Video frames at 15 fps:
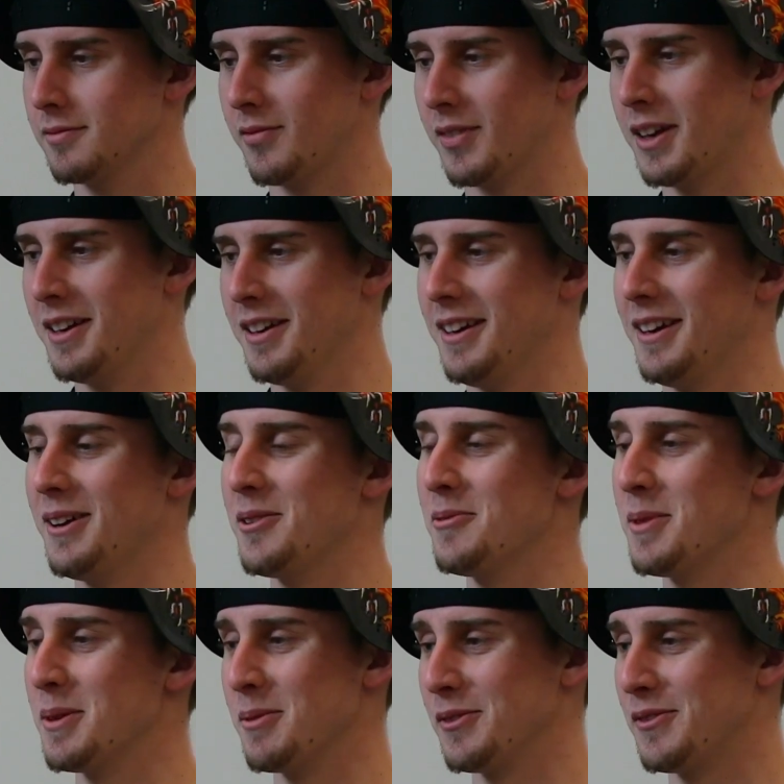I
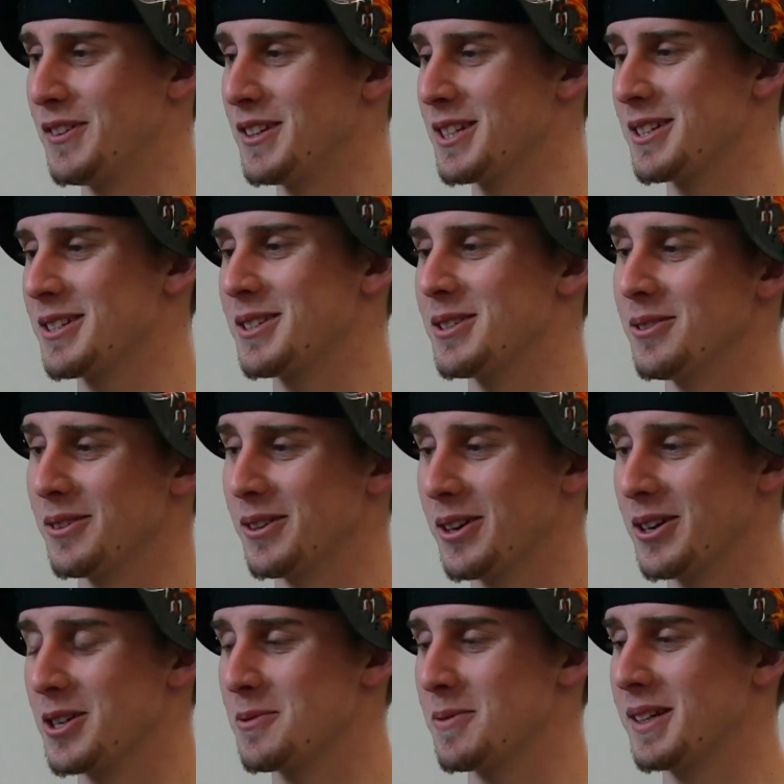remember physics 2
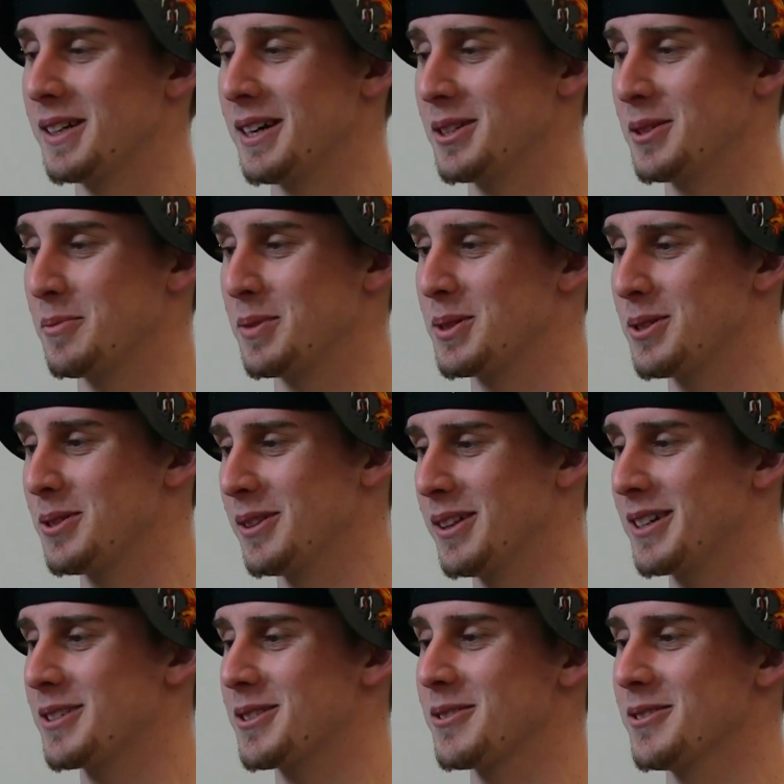encouraged me not to pursue
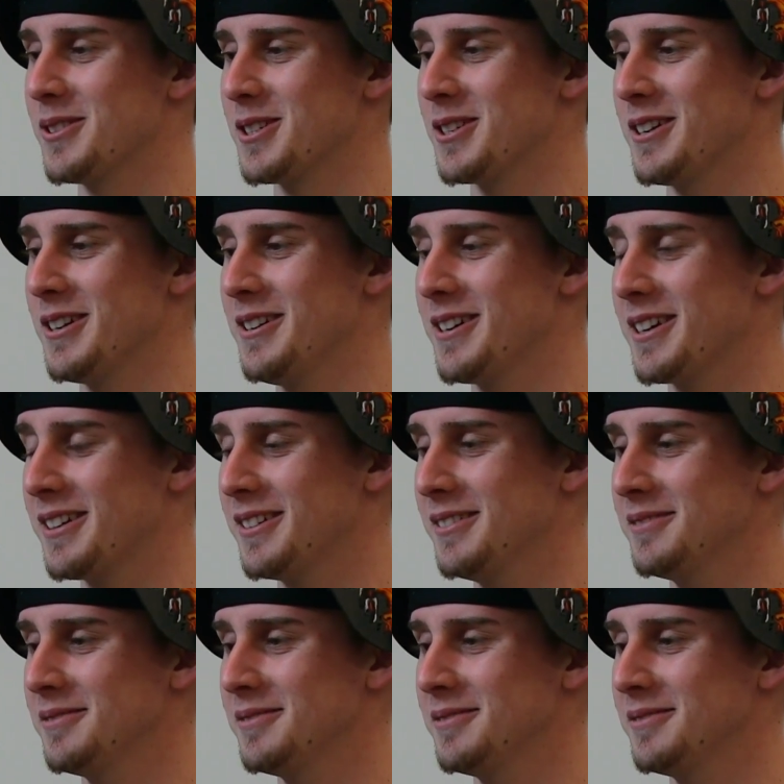electrical engineering.